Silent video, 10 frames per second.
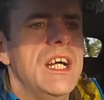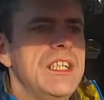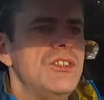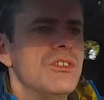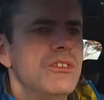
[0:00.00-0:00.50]

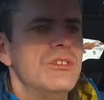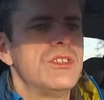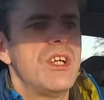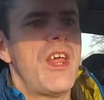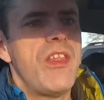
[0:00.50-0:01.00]
I
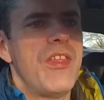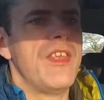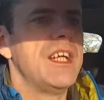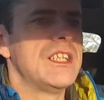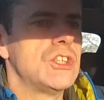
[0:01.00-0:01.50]
don't
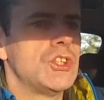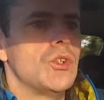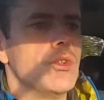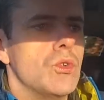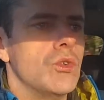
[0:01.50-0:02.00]
think
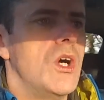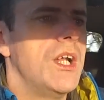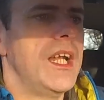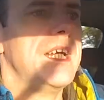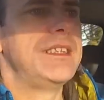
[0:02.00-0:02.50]
so, unless